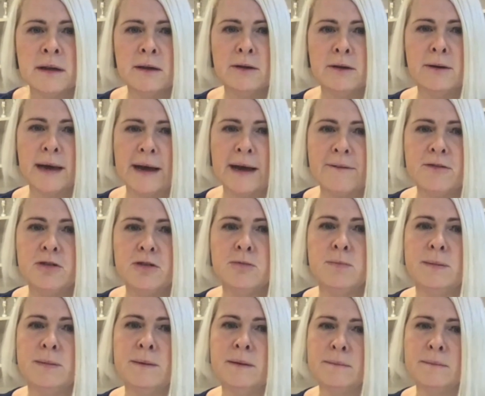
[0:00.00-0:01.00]
you have to
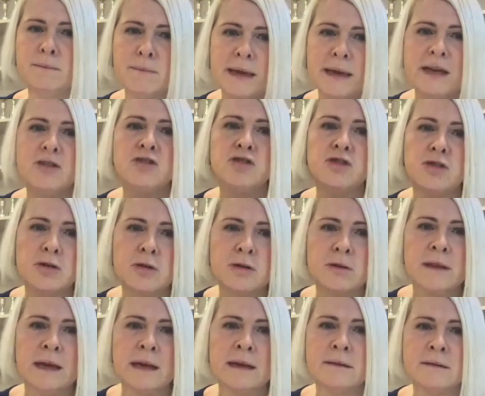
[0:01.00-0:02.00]
make
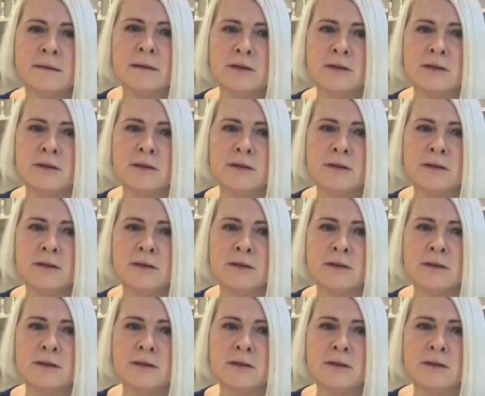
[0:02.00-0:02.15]
sure that